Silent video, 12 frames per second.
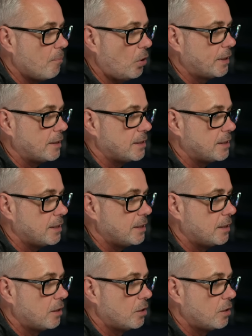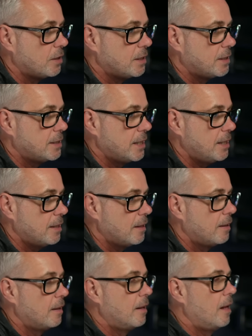Mono Density T.
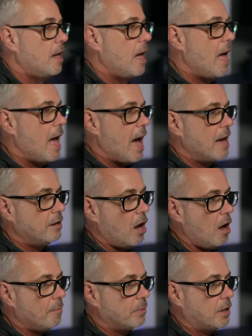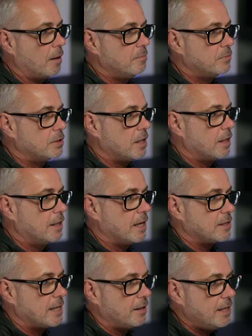And up comes
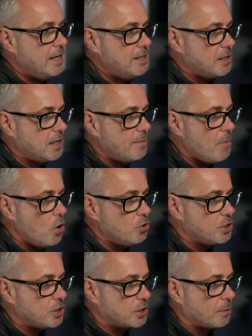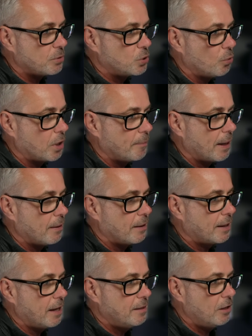this. Now, these are the emojis that I was talking about,
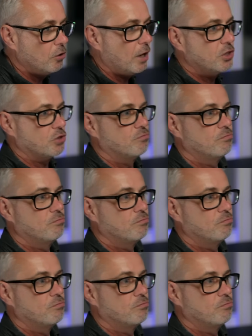okay? They look like just